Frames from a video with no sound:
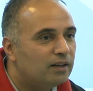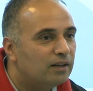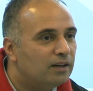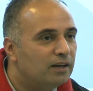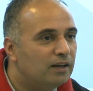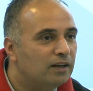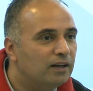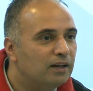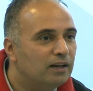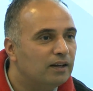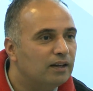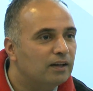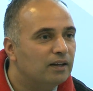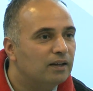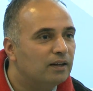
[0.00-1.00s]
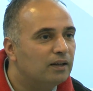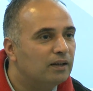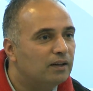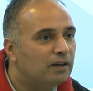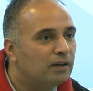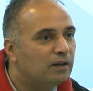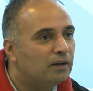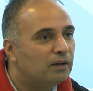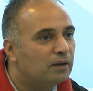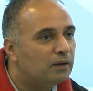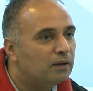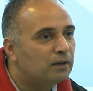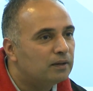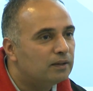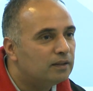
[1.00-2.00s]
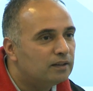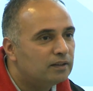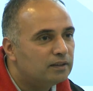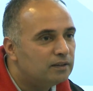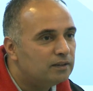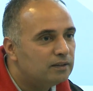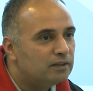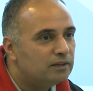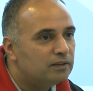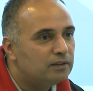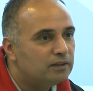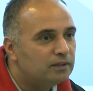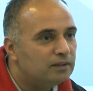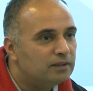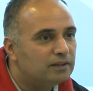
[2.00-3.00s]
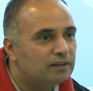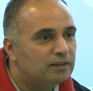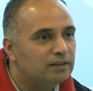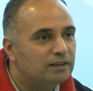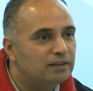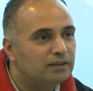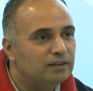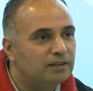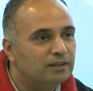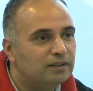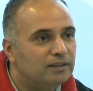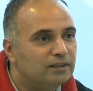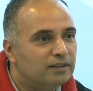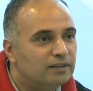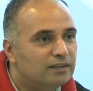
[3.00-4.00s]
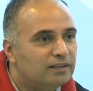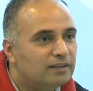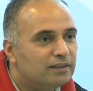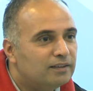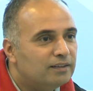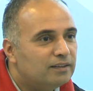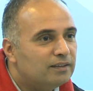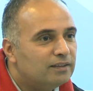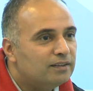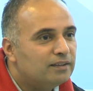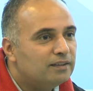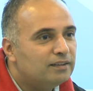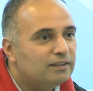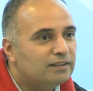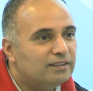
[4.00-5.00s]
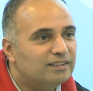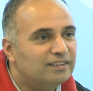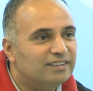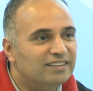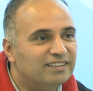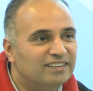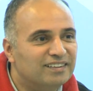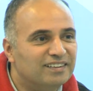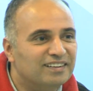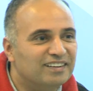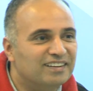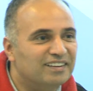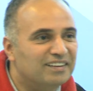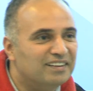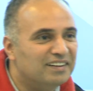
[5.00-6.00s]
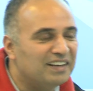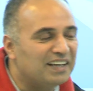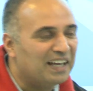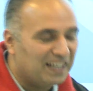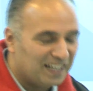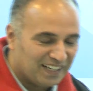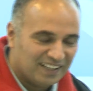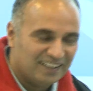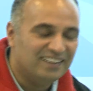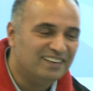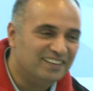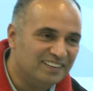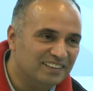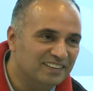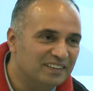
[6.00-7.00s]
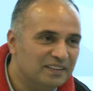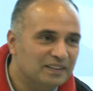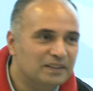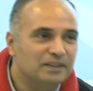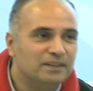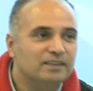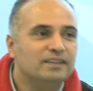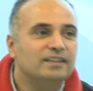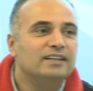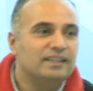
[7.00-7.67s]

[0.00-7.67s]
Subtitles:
No one is speaking in this clip.